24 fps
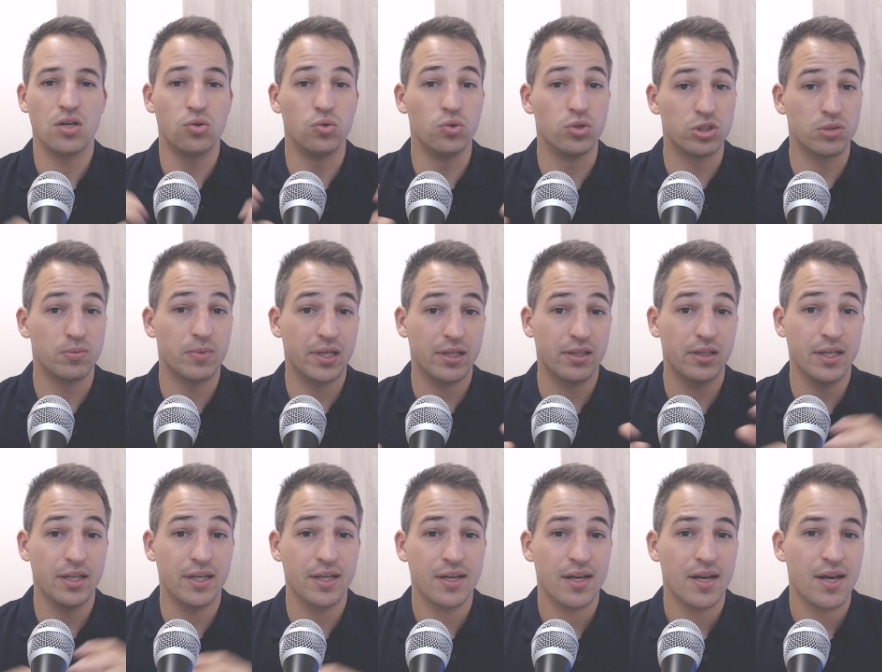
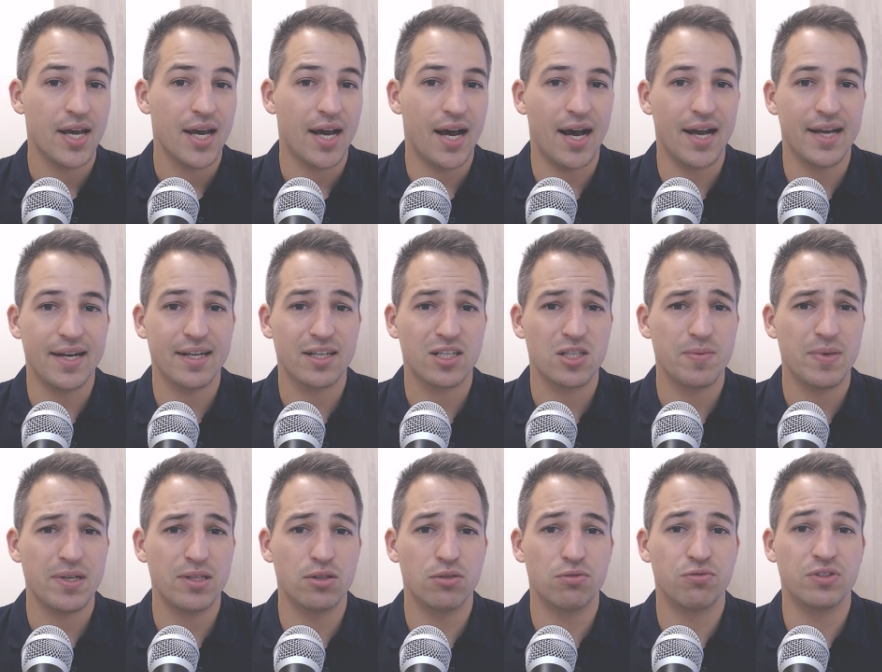Ultimately, I
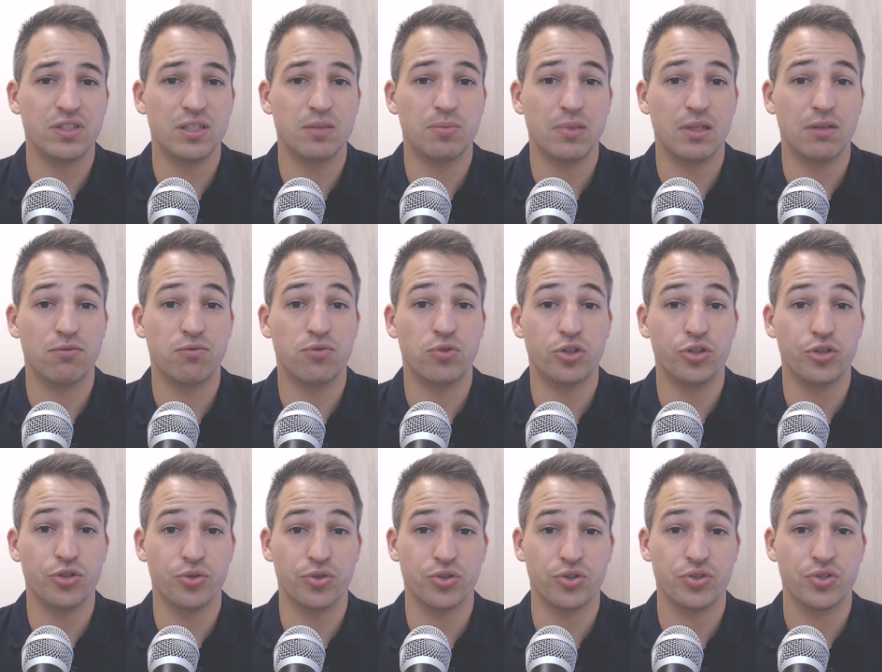recommend the free plan for
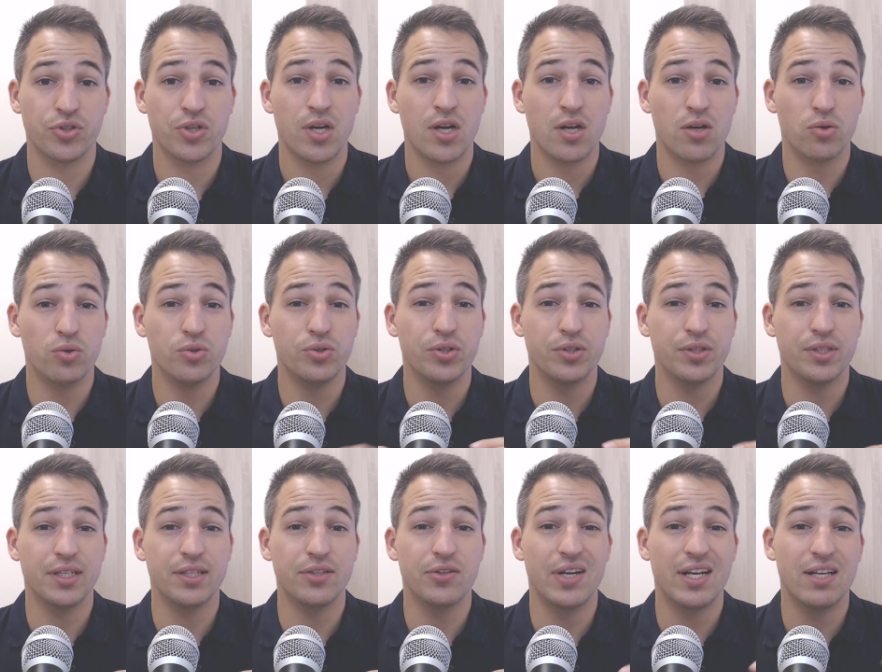those who don't
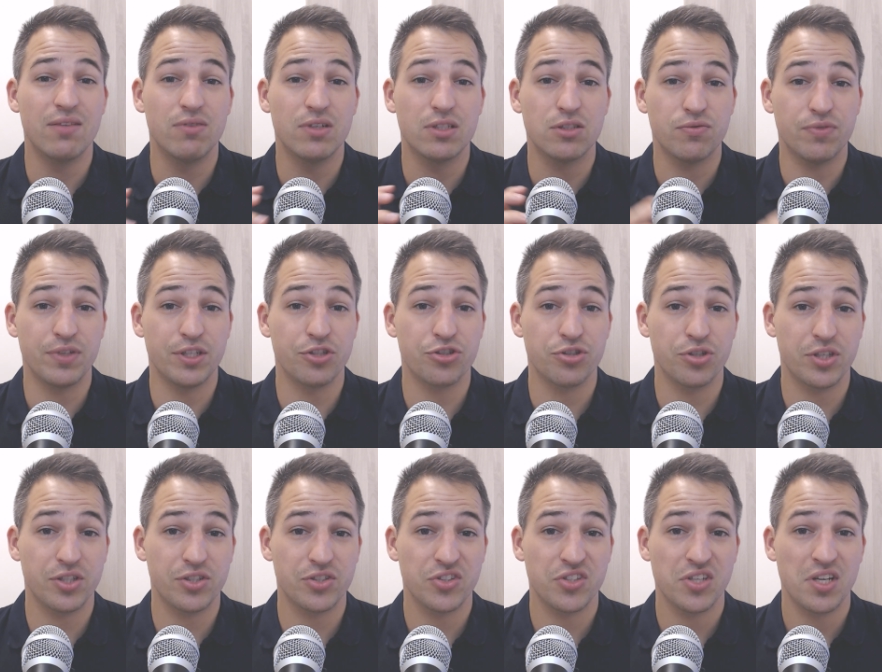need the advanced
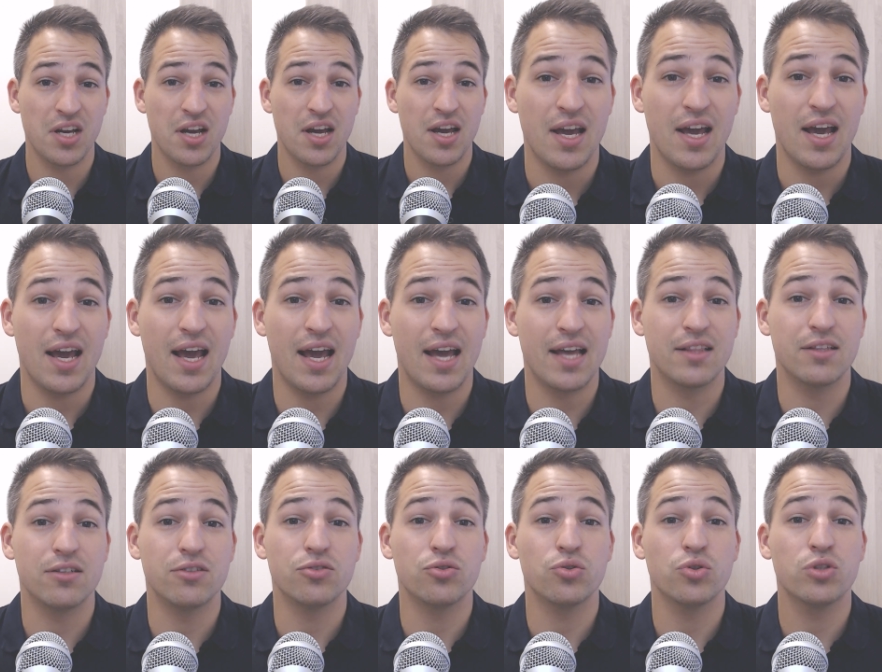features
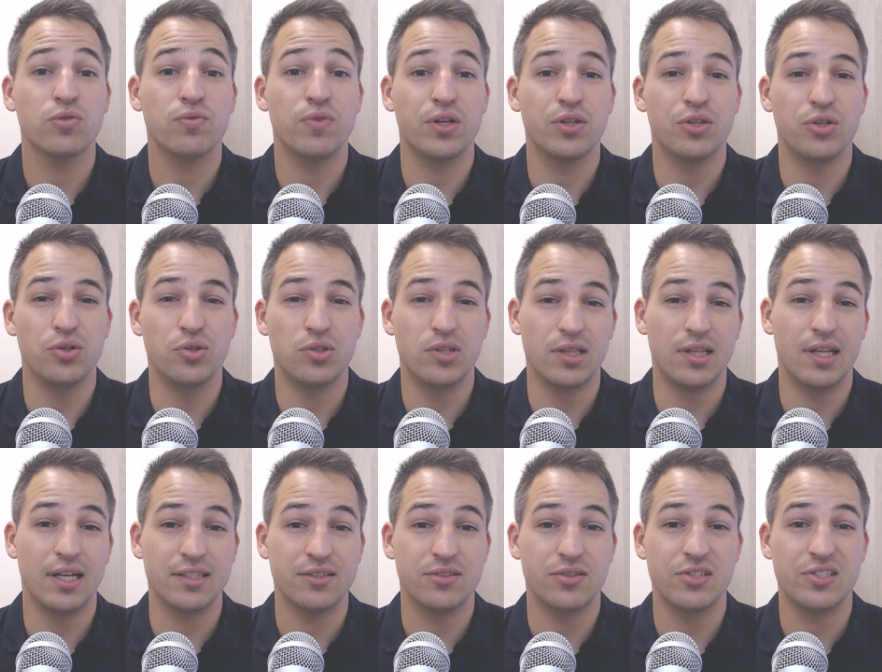and don't want to
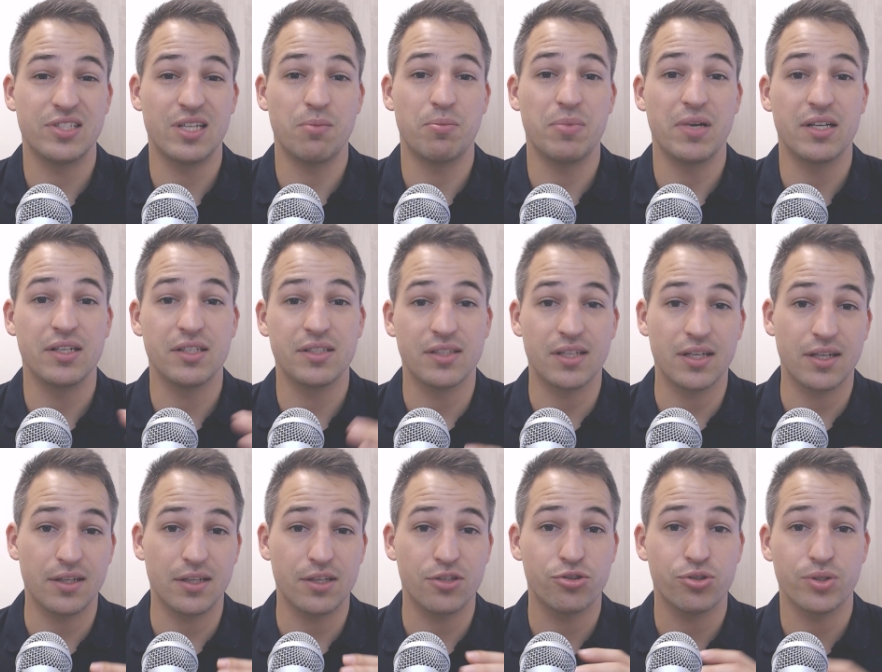utilize the Zapier
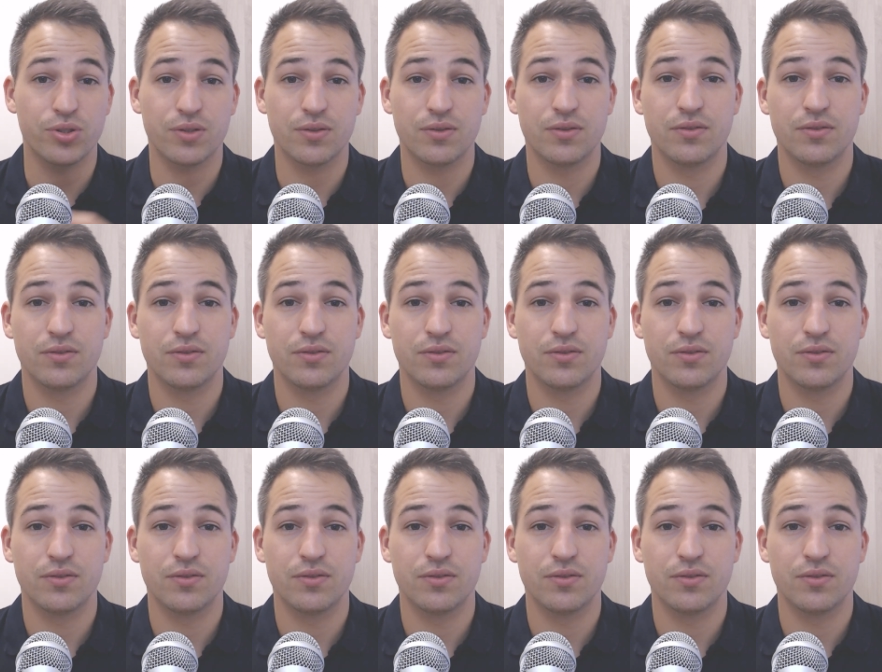integration.